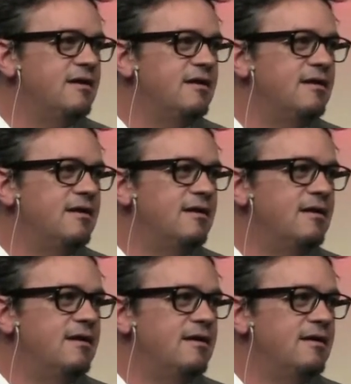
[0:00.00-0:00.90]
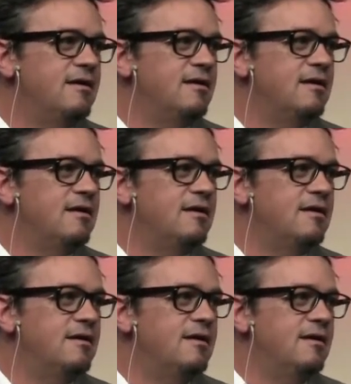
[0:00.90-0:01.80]

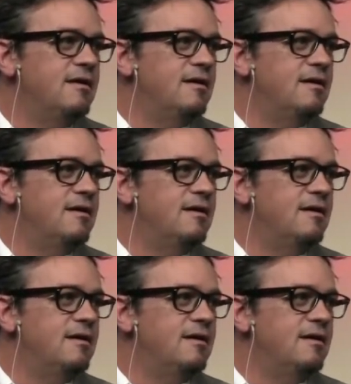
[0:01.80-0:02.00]
(silence)